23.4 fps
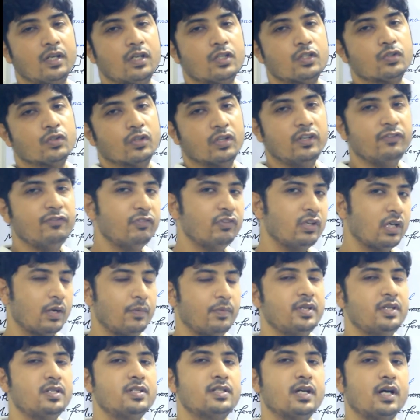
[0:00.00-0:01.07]
So if you have
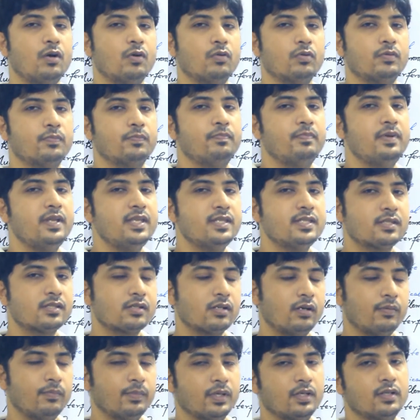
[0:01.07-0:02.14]
any doubt, please
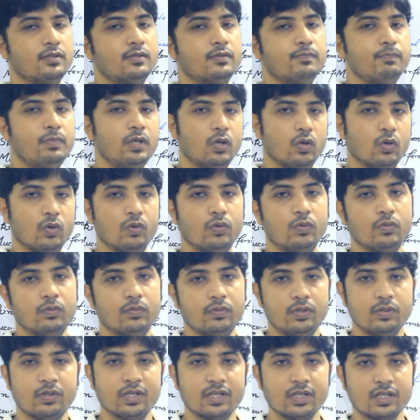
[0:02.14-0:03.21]
comment below.
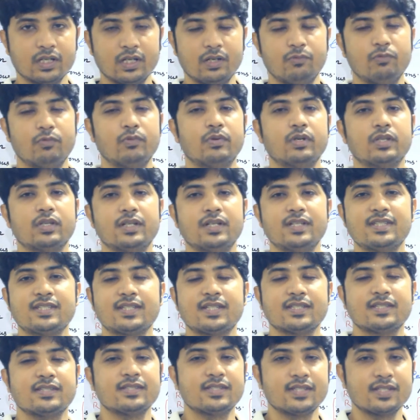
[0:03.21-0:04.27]
You can come over the
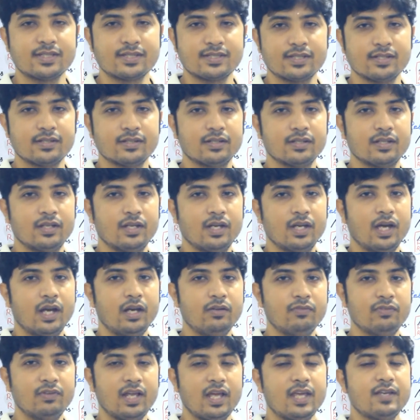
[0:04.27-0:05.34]
discussion section, and
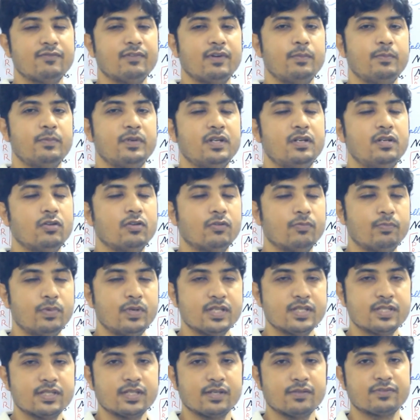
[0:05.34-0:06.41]
if you like my video,
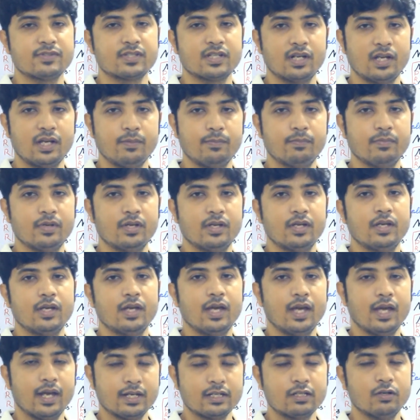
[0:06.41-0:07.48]
please subscribe
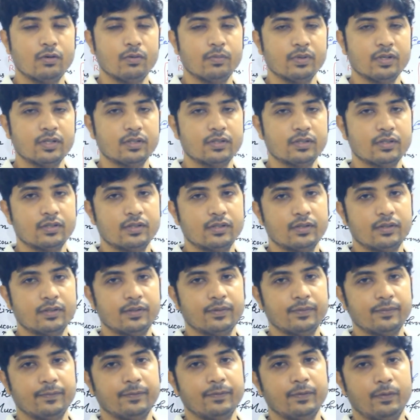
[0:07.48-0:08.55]
and comment.
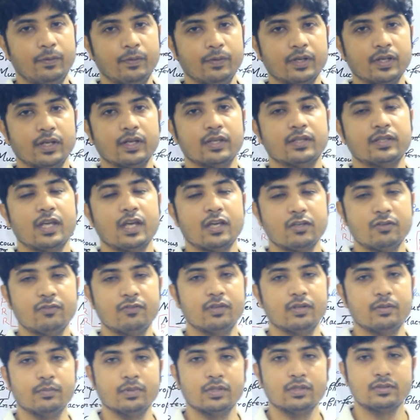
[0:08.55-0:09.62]
Okay, thank you
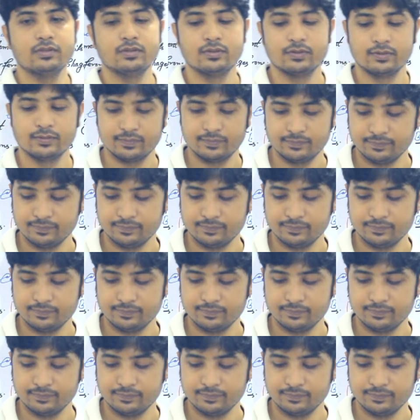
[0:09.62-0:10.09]
very much.